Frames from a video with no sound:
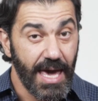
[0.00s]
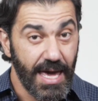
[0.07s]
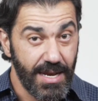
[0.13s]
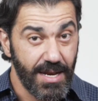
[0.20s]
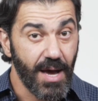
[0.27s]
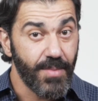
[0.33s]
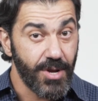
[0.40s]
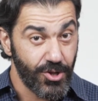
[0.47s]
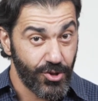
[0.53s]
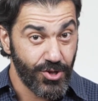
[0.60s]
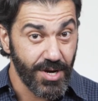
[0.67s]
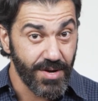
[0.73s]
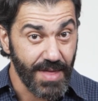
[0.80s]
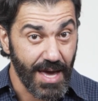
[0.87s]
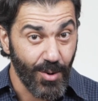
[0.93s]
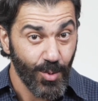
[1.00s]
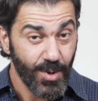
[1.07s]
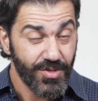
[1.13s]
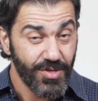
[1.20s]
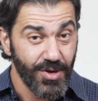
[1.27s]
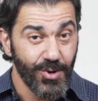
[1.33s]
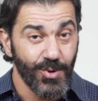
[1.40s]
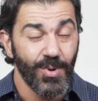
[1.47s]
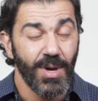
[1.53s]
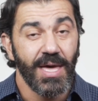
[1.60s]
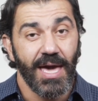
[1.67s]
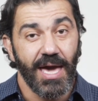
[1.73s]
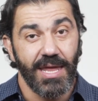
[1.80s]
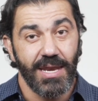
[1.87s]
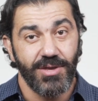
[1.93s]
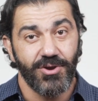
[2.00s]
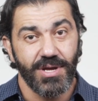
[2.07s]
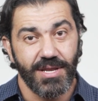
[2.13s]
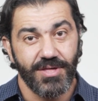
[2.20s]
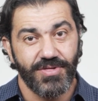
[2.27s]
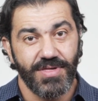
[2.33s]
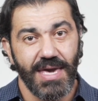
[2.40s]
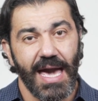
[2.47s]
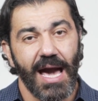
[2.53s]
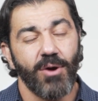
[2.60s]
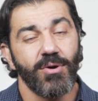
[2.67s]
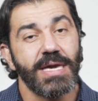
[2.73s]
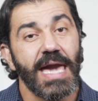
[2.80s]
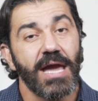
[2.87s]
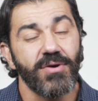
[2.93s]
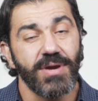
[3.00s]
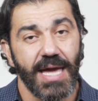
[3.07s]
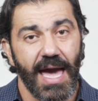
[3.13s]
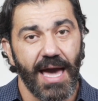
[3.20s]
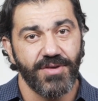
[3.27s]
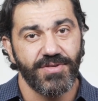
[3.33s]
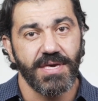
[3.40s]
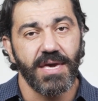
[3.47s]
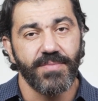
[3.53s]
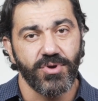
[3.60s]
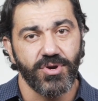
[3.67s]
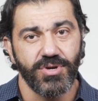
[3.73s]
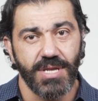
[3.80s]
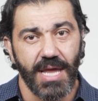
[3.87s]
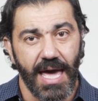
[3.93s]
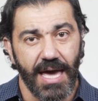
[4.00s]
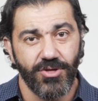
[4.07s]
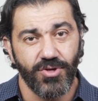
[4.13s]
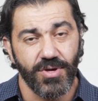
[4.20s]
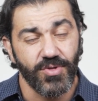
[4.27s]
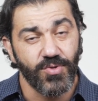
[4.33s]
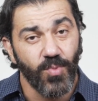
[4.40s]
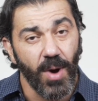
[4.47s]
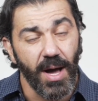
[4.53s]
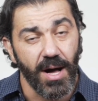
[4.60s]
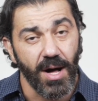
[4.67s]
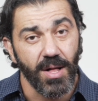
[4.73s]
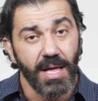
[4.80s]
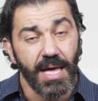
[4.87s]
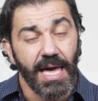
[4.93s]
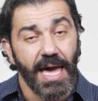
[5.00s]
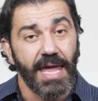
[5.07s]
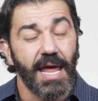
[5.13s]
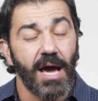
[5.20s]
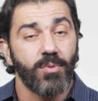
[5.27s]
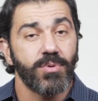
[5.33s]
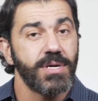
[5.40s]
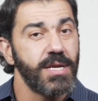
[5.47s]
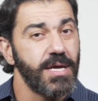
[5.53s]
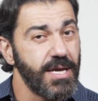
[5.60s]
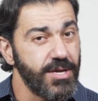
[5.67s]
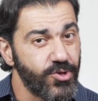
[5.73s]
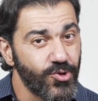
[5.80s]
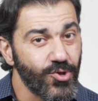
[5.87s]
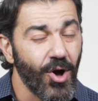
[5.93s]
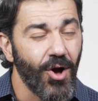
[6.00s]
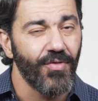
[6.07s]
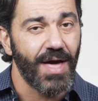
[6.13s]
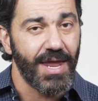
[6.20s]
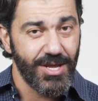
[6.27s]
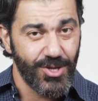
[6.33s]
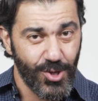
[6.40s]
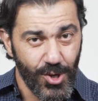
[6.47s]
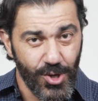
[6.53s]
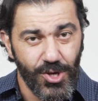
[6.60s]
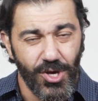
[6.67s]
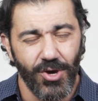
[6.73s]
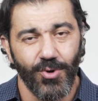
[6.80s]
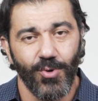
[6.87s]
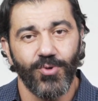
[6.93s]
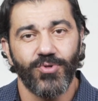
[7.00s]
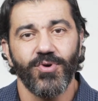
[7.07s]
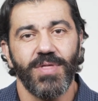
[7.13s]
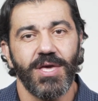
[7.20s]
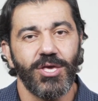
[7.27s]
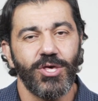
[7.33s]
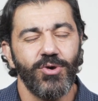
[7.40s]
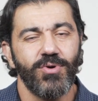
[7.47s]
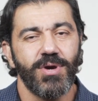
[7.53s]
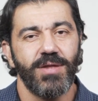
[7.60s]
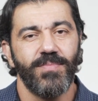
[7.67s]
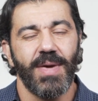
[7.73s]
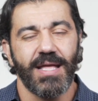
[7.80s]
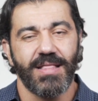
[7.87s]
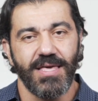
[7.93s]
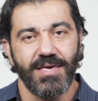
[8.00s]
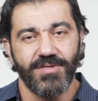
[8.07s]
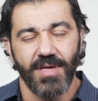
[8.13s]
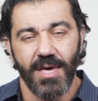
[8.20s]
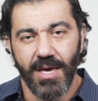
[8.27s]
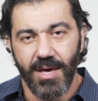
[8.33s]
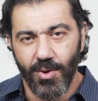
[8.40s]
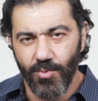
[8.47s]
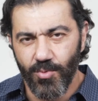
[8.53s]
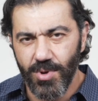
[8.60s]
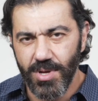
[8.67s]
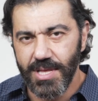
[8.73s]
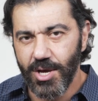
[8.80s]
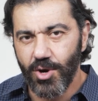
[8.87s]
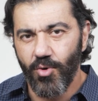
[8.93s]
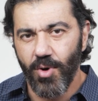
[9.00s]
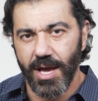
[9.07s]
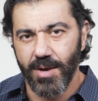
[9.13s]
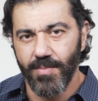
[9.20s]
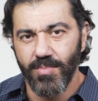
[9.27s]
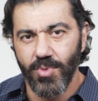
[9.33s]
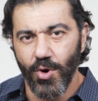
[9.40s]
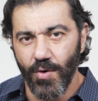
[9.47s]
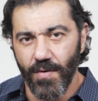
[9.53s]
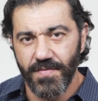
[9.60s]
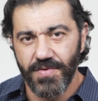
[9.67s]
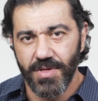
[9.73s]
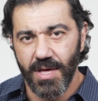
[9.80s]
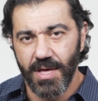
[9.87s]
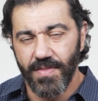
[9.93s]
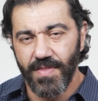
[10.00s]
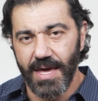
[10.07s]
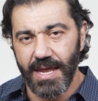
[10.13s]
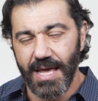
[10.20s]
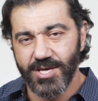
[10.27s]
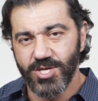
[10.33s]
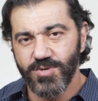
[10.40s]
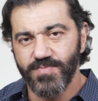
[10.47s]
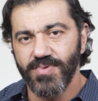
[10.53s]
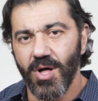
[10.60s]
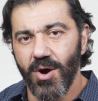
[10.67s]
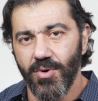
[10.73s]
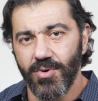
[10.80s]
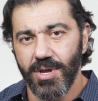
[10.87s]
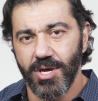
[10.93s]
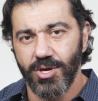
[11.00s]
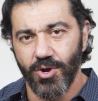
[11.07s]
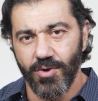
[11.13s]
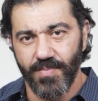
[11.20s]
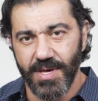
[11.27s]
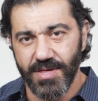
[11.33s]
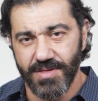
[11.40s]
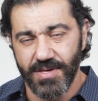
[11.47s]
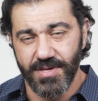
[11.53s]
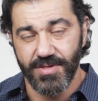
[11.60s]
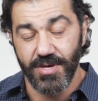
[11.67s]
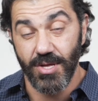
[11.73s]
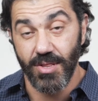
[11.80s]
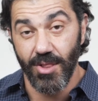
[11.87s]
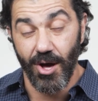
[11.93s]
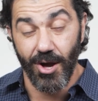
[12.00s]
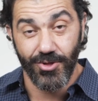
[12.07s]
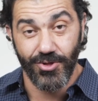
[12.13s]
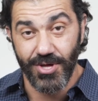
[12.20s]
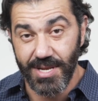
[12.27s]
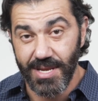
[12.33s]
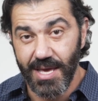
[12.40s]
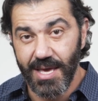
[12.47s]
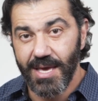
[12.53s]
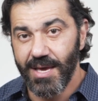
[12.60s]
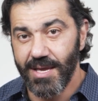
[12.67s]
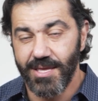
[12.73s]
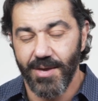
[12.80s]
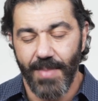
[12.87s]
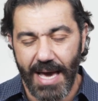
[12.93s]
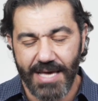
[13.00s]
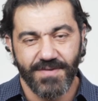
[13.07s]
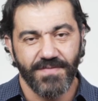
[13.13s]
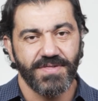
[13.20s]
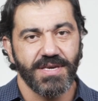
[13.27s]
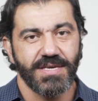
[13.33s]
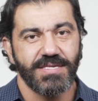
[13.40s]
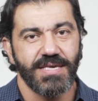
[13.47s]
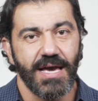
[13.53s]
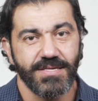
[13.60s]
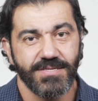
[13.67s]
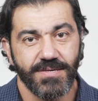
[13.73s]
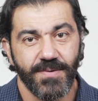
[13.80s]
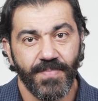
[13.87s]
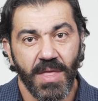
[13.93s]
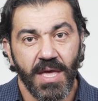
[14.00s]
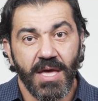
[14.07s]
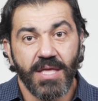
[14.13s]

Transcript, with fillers: And I'm gonna share that with you, and you're gonna see how Gary has the immigrant edge as well, and how we're gonna install that into you so that you can make these really quick moves that explode your business and launch it into massive success.